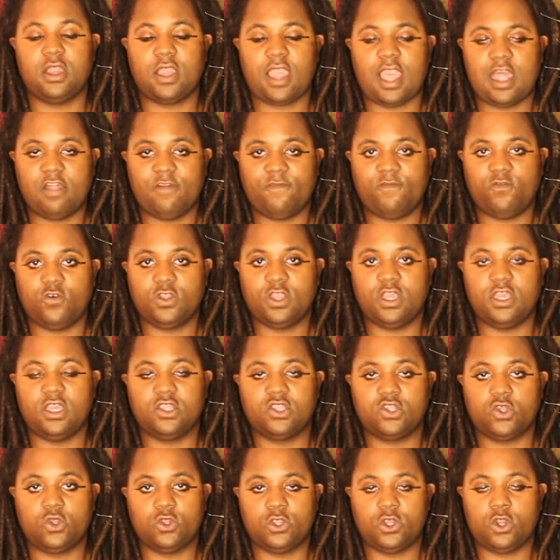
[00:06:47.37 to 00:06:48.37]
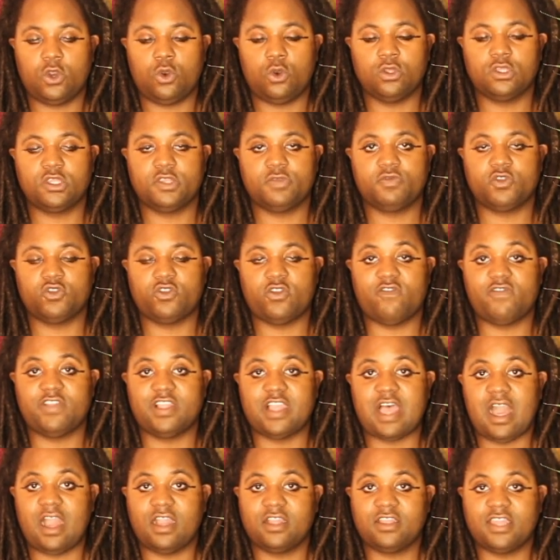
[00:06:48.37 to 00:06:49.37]
California is going to go on some sort of
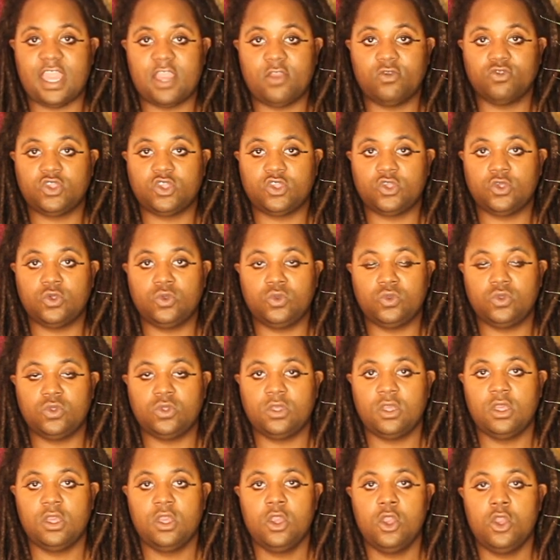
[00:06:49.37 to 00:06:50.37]
lockdown soon,